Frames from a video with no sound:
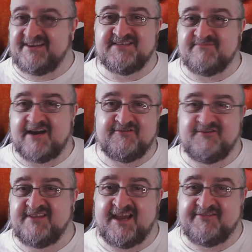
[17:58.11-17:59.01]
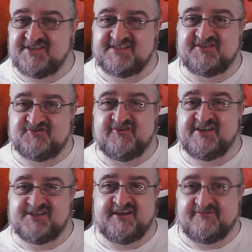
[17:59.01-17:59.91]
Doesn't matter who they are. They're just destroying
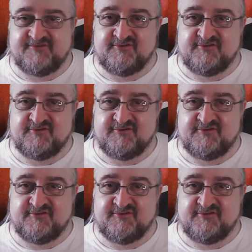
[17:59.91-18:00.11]
each other for no